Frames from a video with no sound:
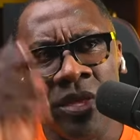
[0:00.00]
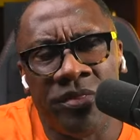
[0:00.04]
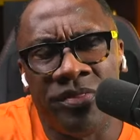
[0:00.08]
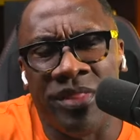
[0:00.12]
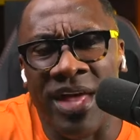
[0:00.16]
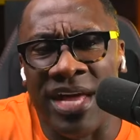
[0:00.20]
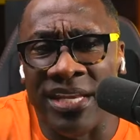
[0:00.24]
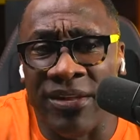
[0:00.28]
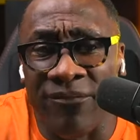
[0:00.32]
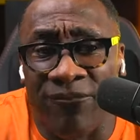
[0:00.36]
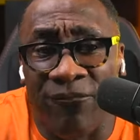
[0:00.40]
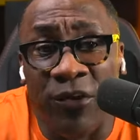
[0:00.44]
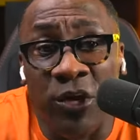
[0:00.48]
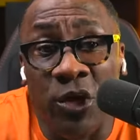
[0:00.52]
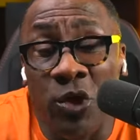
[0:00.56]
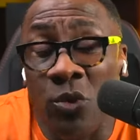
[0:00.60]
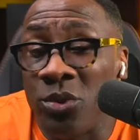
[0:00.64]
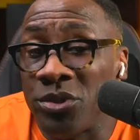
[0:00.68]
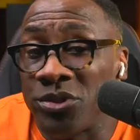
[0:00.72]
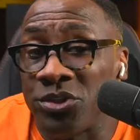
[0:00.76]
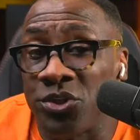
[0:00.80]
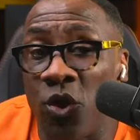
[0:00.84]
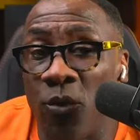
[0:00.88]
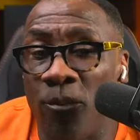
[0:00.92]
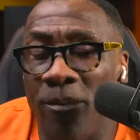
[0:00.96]
that the field
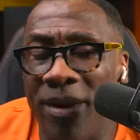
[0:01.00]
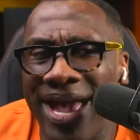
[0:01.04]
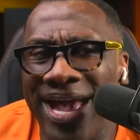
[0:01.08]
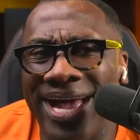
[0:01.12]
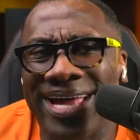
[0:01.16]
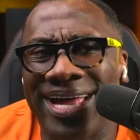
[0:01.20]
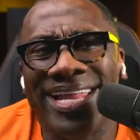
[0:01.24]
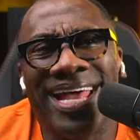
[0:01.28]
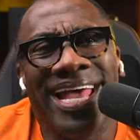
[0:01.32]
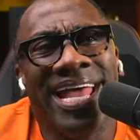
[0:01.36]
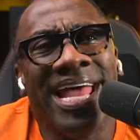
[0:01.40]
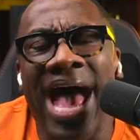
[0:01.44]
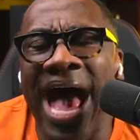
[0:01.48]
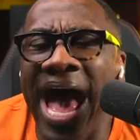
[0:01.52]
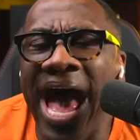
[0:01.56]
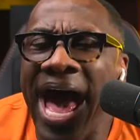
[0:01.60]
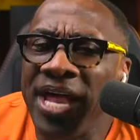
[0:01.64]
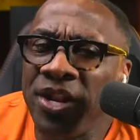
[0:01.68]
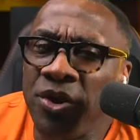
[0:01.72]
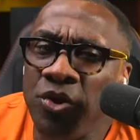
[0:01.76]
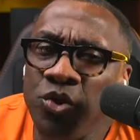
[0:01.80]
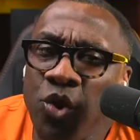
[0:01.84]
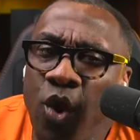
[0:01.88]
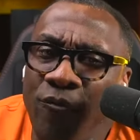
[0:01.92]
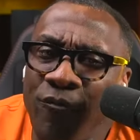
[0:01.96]
was so bad. I
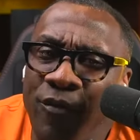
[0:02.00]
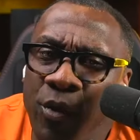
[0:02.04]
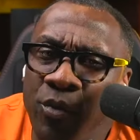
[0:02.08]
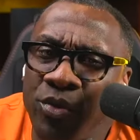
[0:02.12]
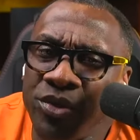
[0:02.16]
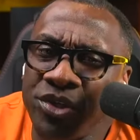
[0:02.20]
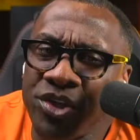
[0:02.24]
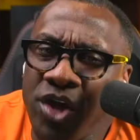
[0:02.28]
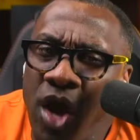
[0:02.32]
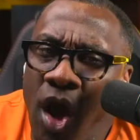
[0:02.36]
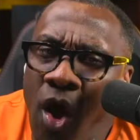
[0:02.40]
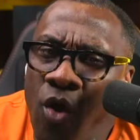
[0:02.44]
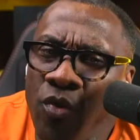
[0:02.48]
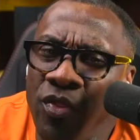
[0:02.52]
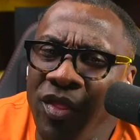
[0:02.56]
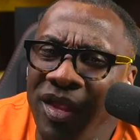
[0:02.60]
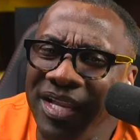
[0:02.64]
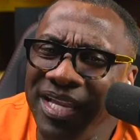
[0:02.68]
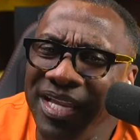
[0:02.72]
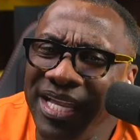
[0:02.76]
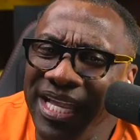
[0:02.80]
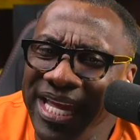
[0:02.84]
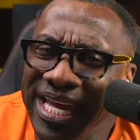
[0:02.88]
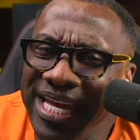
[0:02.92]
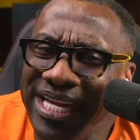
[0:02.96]
don't know if it was called the
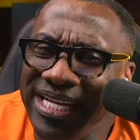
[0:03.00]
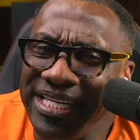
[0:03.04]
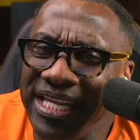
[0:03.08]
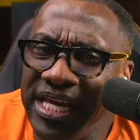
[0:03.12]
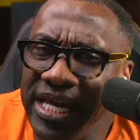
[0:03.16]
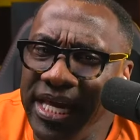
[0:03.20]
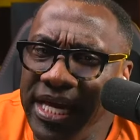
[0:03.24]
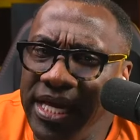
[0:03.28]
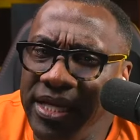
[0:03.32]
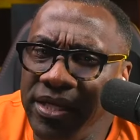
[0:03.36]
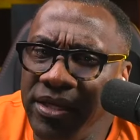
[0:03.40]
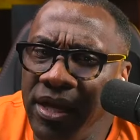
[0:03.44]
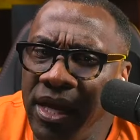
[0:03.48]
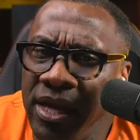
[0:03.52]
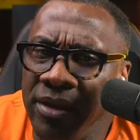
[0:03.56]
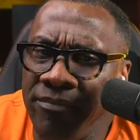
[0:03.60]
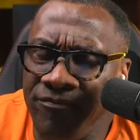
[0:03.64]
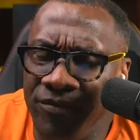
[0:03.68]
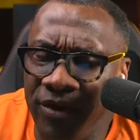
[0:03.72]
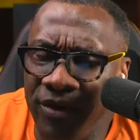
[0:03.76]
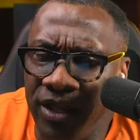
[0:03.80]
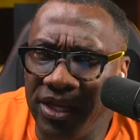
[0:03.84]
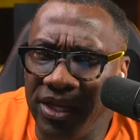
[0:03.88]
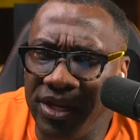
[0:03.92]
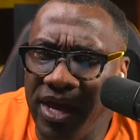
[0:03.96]
LinkedIn in
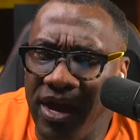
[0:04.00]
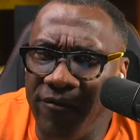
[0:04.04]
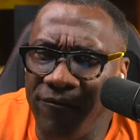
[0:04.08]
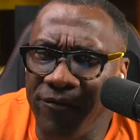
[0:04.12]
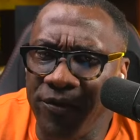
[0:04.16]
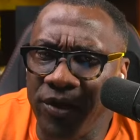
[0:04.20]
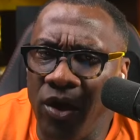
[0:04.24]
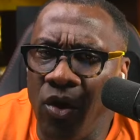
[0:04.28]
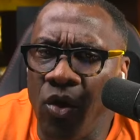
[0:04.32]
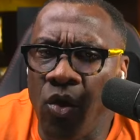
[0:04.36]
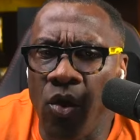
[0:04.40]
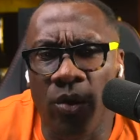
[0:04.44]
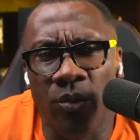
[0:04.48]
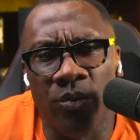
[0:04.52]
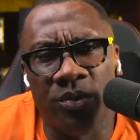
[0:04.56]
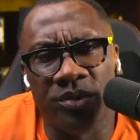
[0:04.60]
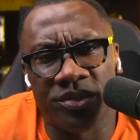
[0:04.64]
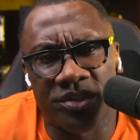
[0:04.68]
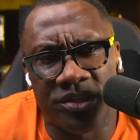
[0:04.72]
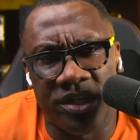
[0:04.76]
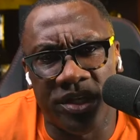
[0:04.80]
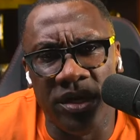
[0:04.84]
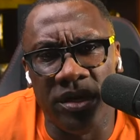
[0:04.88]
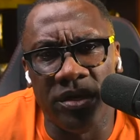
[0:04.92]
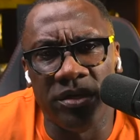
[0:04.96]
Philadelphia or it was
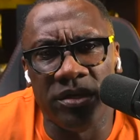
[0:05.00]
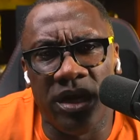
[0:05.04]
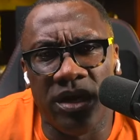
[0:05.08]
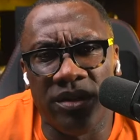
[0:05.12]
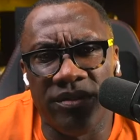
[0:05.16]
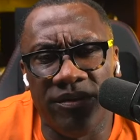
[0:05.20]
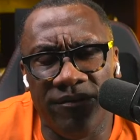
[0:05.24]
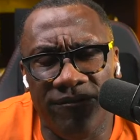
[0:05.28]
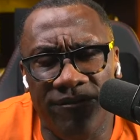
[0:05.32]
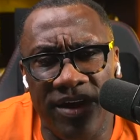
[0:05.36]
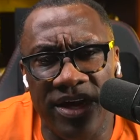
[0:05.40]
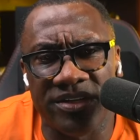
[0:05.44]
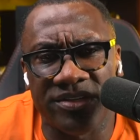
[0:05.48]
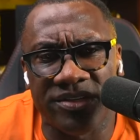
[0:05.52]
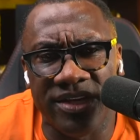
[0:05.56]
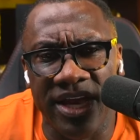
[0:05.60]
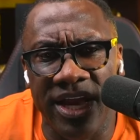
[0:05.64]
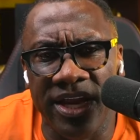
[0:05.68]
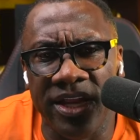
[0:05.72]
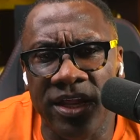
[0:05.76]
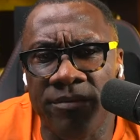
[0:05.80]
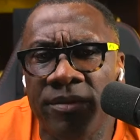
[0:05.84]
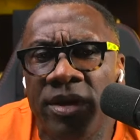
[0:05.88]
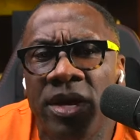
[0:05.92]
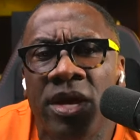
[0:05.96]
still uh, the Vet
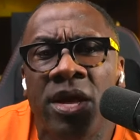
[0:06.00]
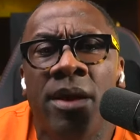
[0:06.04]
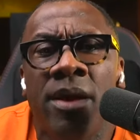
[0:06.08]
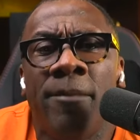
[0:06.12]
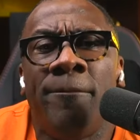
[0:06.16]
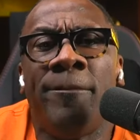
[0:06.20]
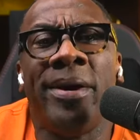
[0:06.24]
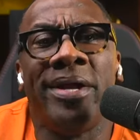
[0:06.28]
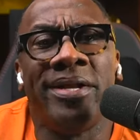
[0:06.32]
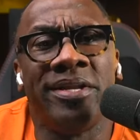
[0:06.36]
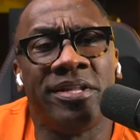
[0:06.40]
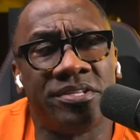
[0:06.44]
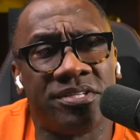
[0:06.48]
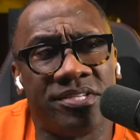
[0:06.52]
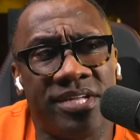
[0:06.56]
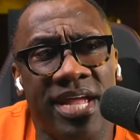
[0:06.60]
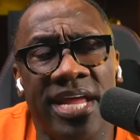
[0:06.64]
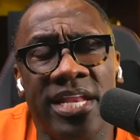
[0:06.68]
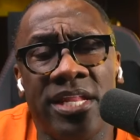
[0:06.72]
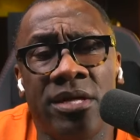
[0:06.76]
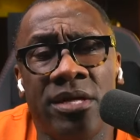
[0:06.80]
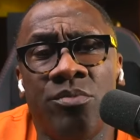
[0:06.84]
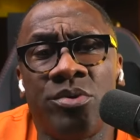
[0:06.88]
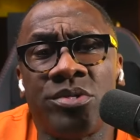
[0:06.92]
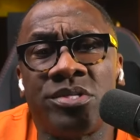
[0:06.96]
Stadium, but the
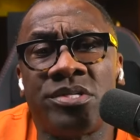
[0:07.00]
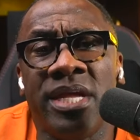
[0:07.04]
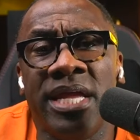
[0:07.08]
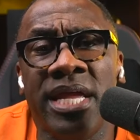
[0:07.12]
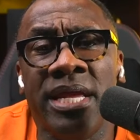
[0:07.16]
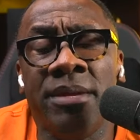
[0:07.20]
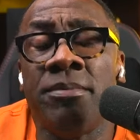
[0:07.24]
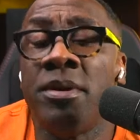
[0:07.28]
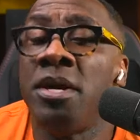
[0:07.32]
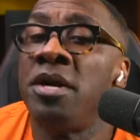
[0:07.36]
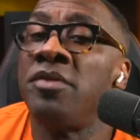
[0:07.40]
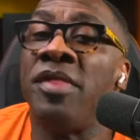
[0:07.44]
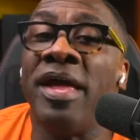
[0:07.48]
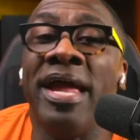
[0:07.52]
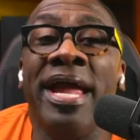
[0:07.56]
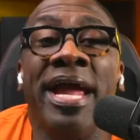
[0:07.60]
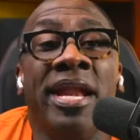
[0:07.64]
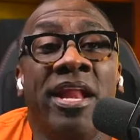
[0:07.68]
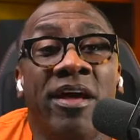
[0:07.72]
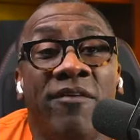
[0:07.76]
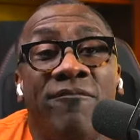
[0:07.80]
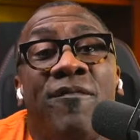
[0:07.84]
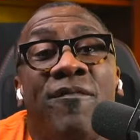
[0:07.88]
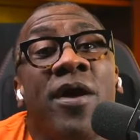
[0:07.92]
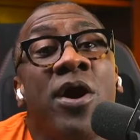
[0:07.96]
stadium was deemed the
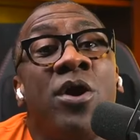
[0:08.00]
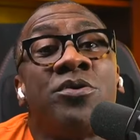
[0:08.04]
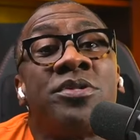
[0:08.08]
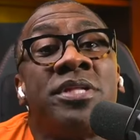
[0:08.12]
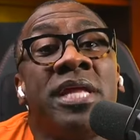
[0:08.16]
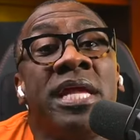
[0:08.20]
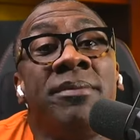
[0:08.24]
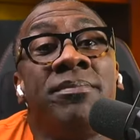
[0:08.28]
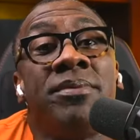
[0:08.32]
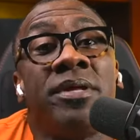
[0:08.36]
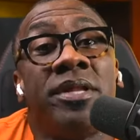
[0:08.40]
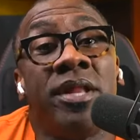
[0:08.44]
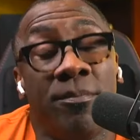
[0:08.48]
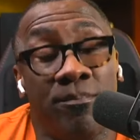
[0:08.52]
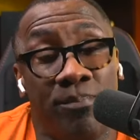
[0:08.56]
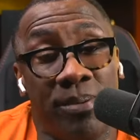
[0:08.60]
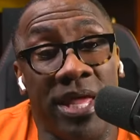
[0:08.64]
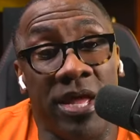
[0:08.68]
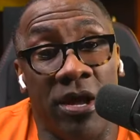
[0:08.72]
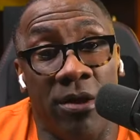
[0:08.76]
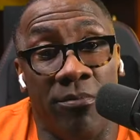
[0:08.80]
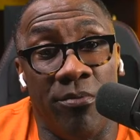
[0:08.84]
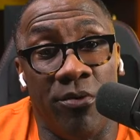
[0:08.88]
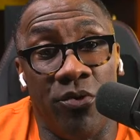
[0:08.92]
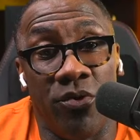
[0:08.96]
NFL deemed it
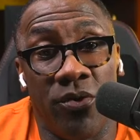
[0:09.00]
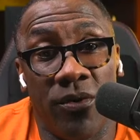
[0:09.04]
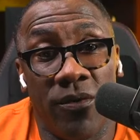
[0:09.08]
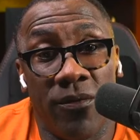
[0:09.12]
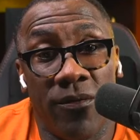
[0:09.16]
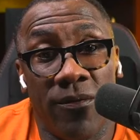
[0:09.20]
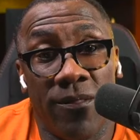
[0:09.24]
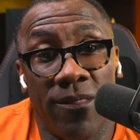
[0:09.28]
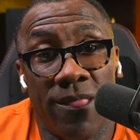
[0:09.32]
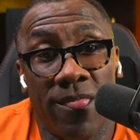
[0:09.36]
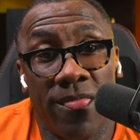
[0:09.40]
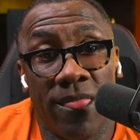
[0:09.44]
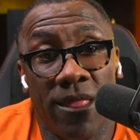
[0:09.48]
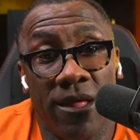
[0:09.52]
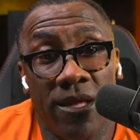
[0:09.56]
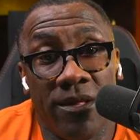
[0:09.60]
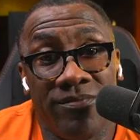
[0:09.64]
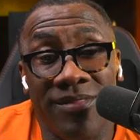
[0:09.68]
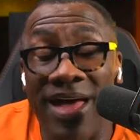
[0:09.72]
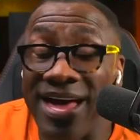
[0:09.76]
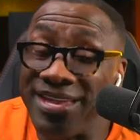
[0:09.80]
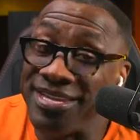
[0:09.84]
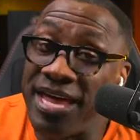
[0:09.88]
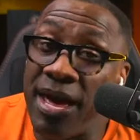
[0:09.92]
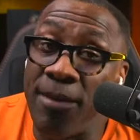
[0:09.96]
unplayable.
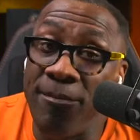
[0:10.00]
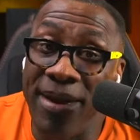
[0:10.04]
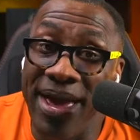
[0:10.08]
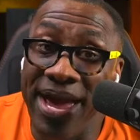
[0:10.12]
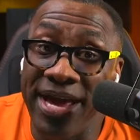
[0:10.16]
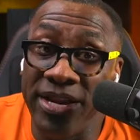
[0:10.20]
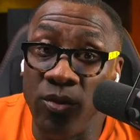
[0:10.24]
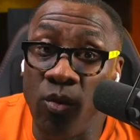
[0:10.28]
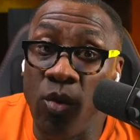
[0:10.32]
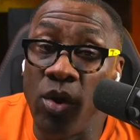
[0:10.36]
That's how bad it